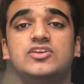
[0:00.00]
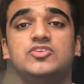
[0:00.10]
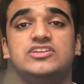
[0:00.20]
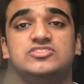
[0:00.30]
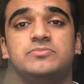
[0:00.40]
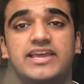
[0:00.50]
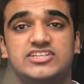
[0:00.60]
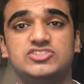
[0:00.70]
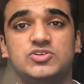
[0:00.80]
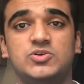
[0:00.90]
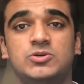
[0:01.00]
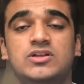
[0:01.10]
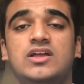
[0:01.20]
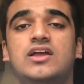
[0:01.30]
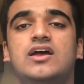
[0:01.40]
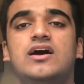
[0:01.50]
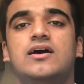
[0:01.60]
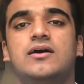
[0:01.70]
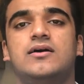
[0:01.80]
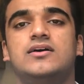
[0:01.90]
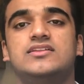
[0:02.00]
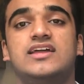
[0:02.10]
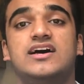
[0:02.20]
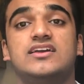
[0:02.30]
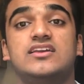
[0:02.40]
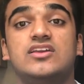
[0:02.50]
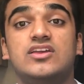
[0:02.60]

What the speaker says: you need to make sure that